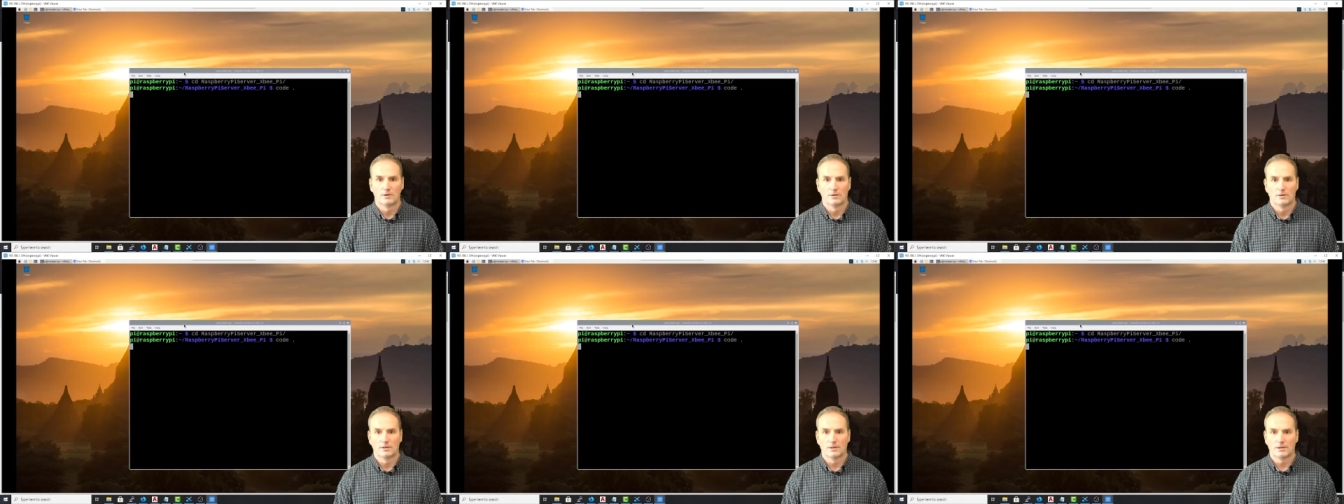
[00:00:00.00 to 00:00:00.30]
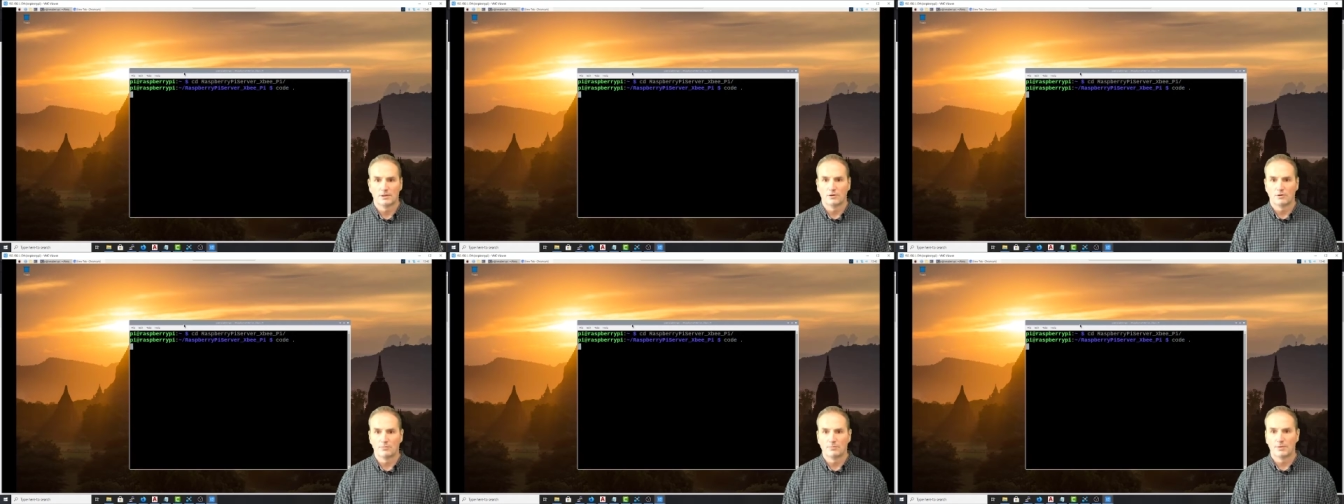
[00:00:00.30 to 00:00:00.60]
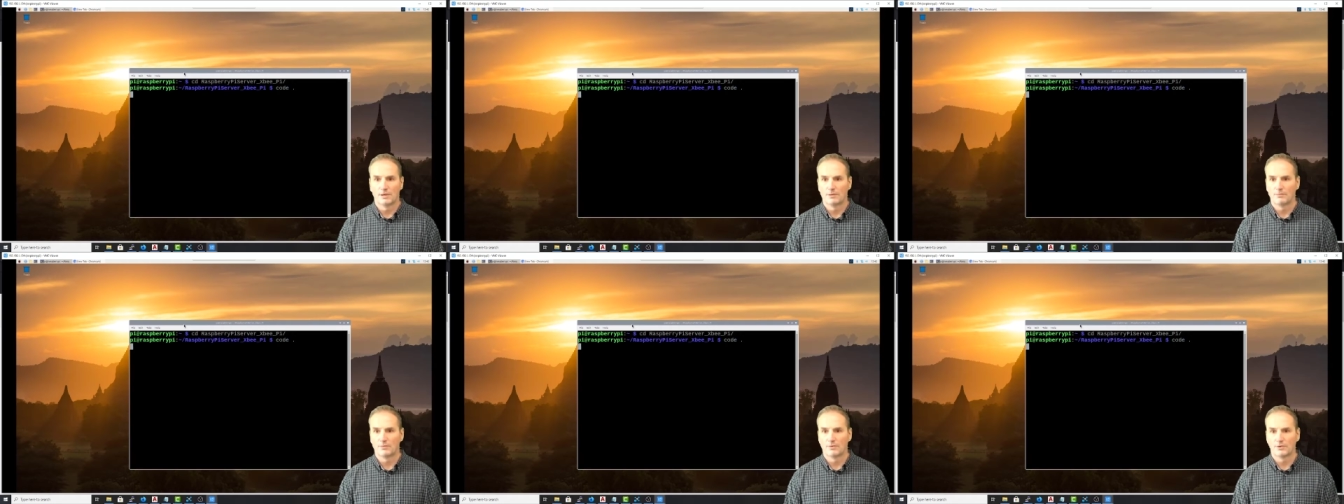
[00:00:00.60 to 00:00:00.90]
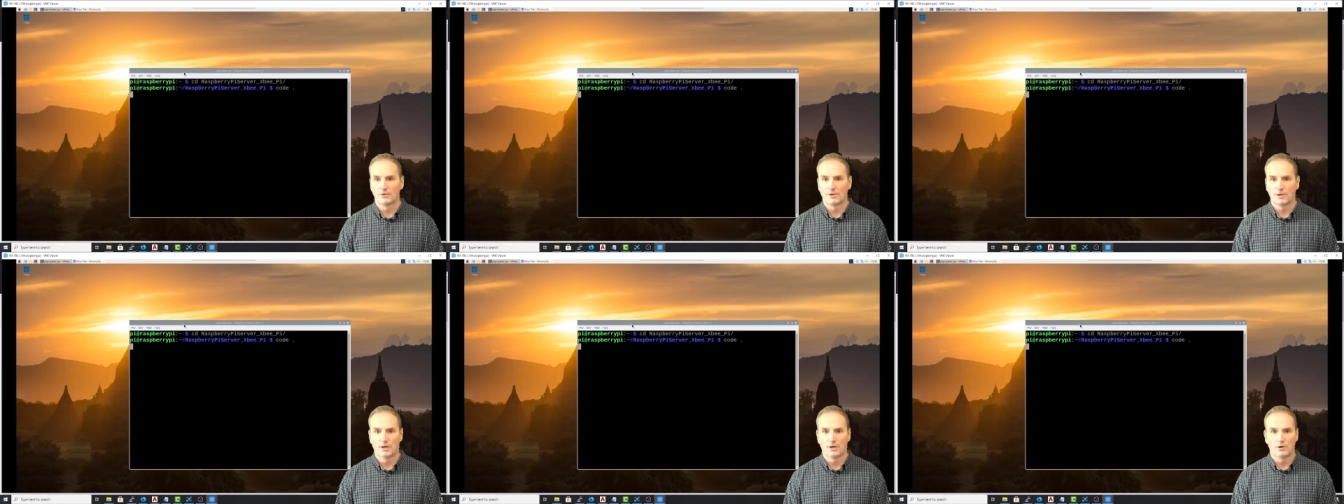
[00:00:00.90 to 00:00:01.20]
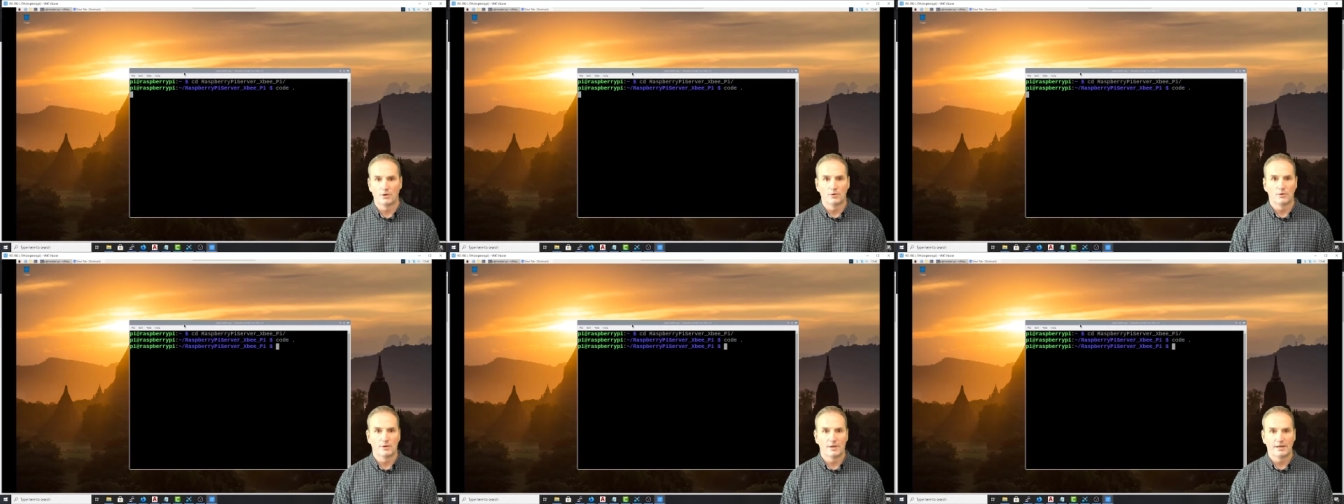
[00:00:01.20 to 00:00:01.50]
You can open up with
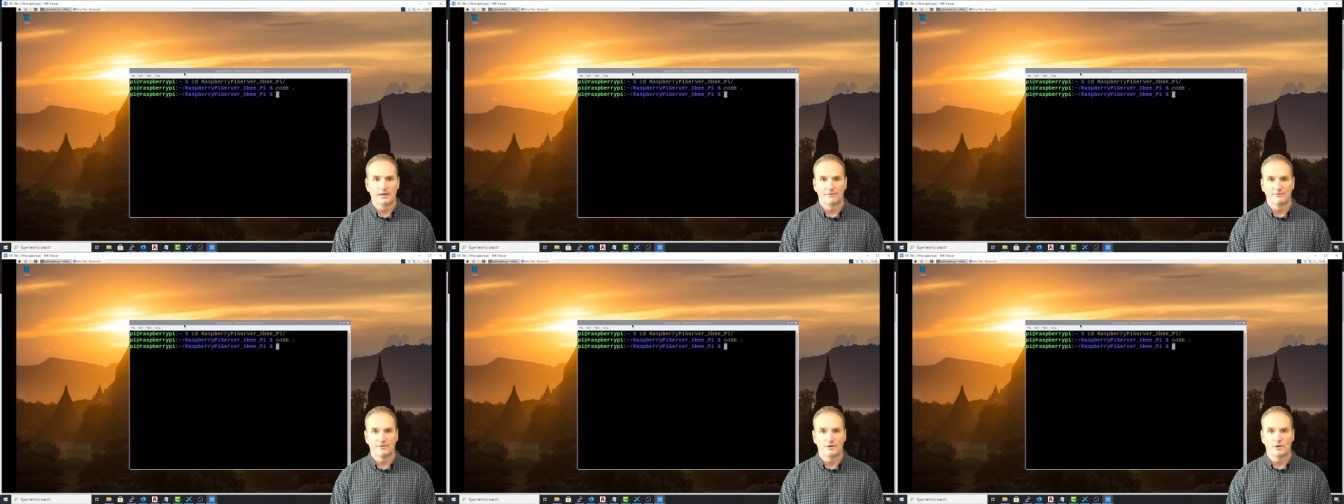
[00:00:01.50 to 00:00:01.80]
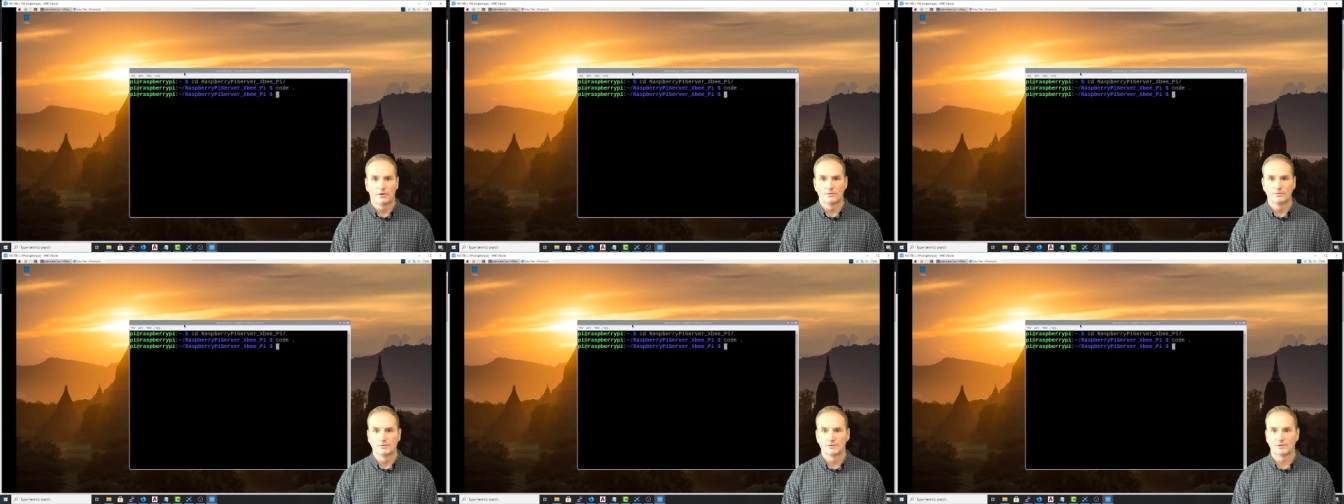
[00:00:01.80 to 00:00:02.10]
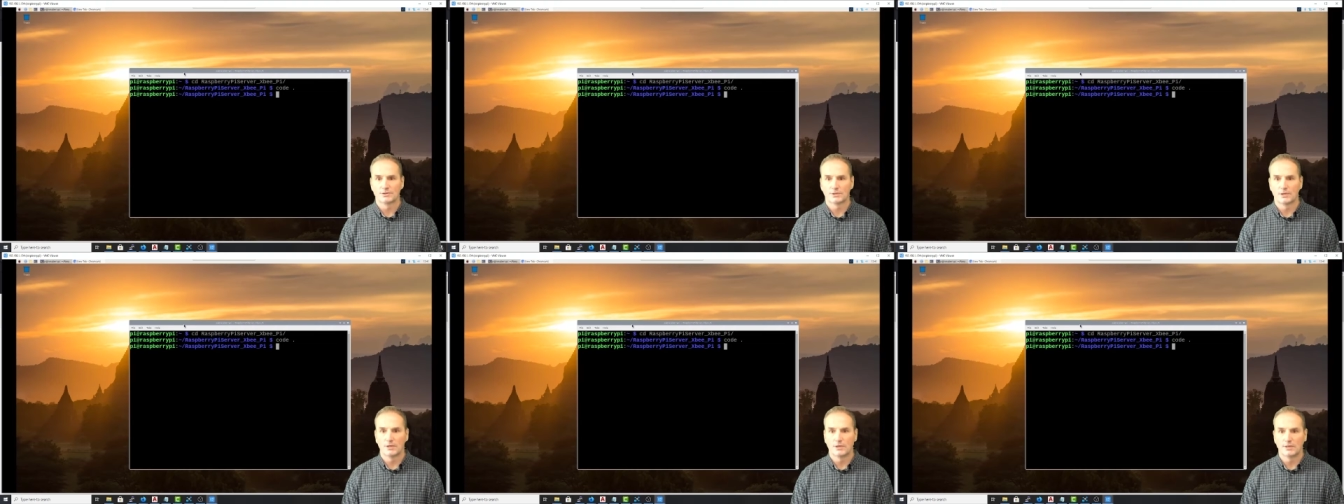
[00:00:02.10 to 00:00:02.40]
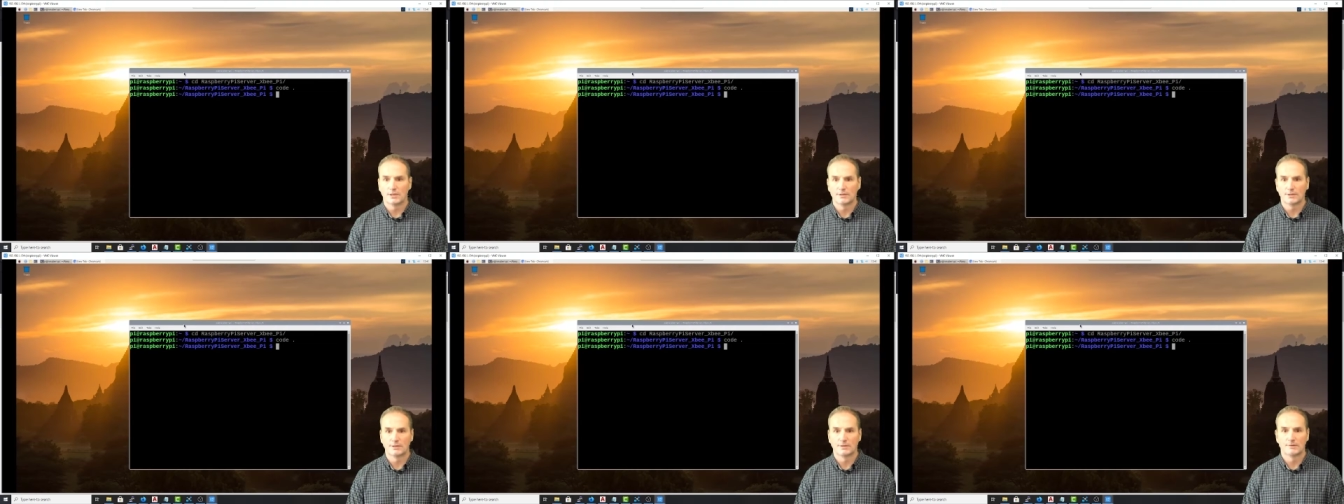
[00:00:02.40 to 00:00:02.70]
code. I have code installed.